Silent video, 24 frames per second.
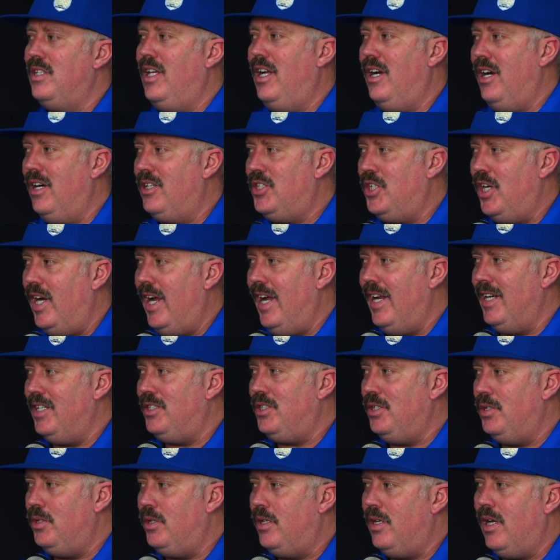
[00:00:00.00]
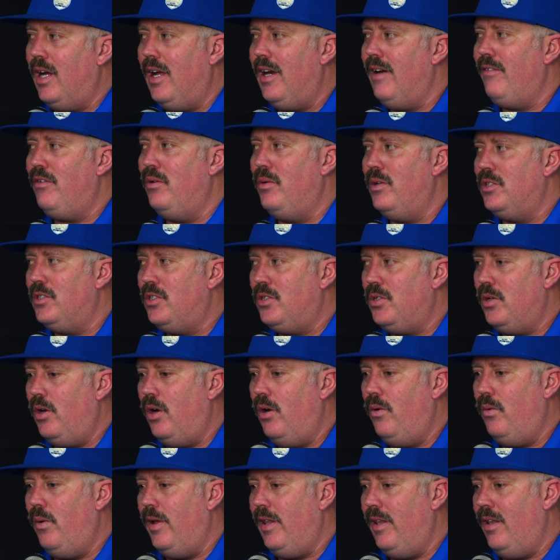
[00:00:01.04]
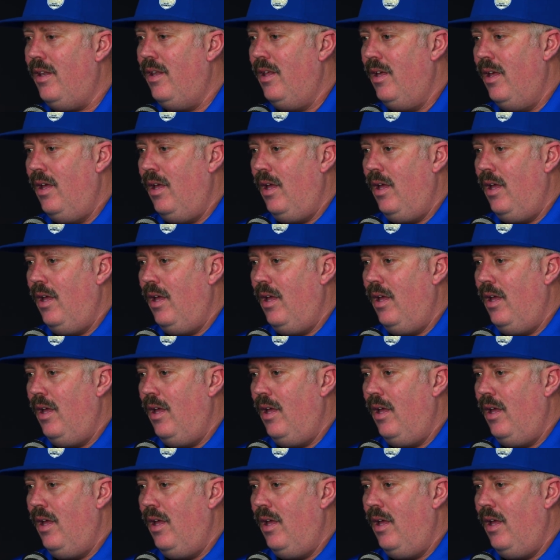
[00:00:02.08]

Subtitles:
that are trying to cut everyone's throat, when